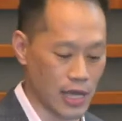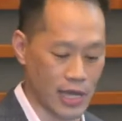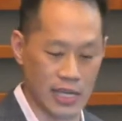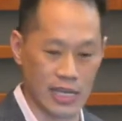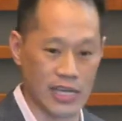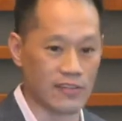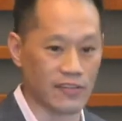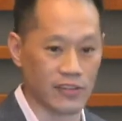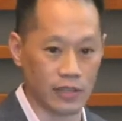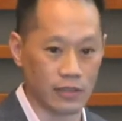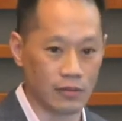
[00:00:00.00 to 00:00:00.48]

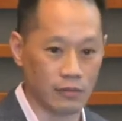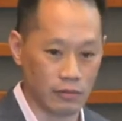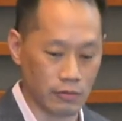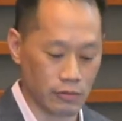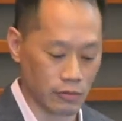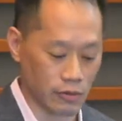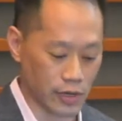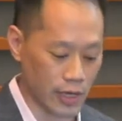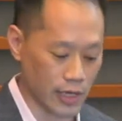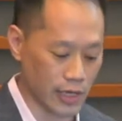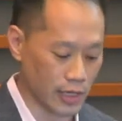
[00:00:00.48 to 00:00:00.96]
even,
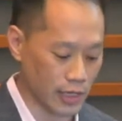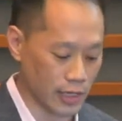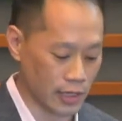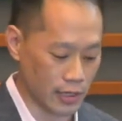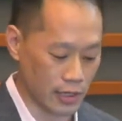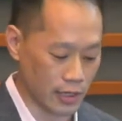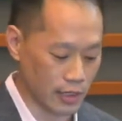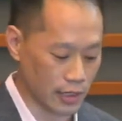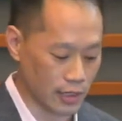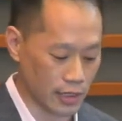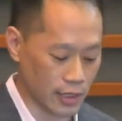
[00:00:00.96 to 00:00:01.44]
right?
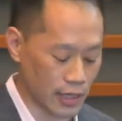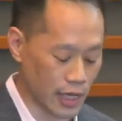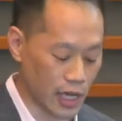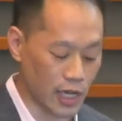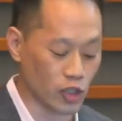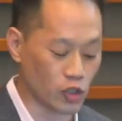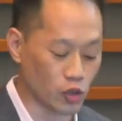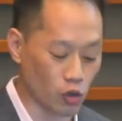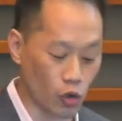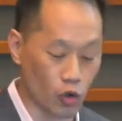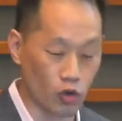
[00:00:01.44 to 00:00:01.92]
It
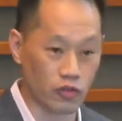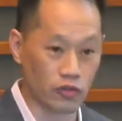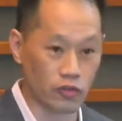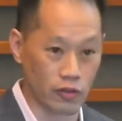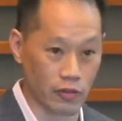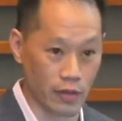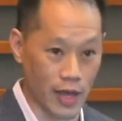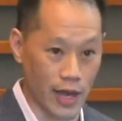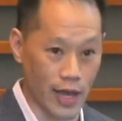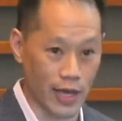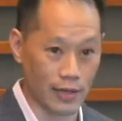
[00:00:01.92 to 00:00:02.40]
controls for
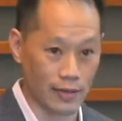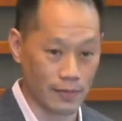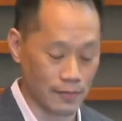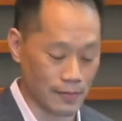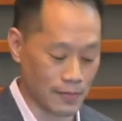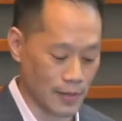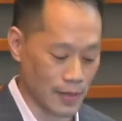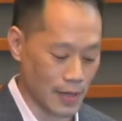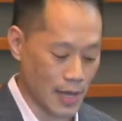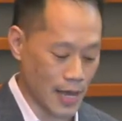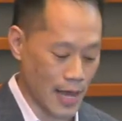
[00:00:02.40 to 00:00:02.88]
that,
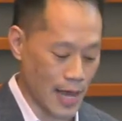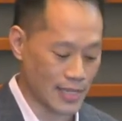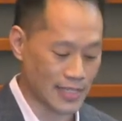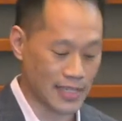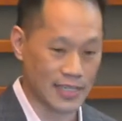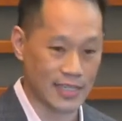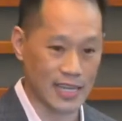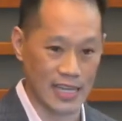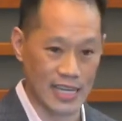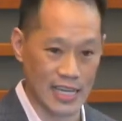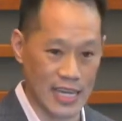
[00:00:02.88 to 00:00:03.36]
and
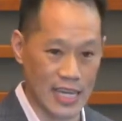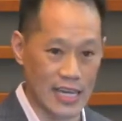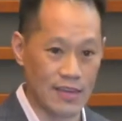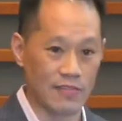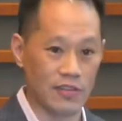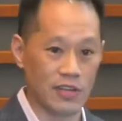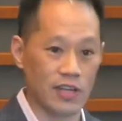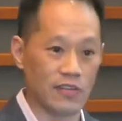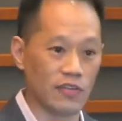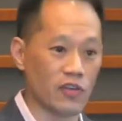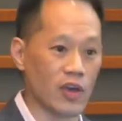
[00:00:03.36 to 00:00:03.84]
says that
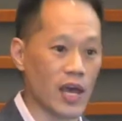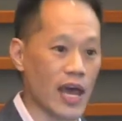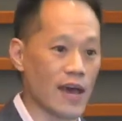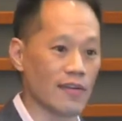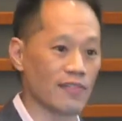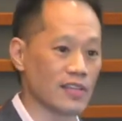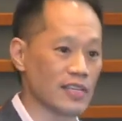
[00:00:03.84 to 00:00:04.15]
even if you have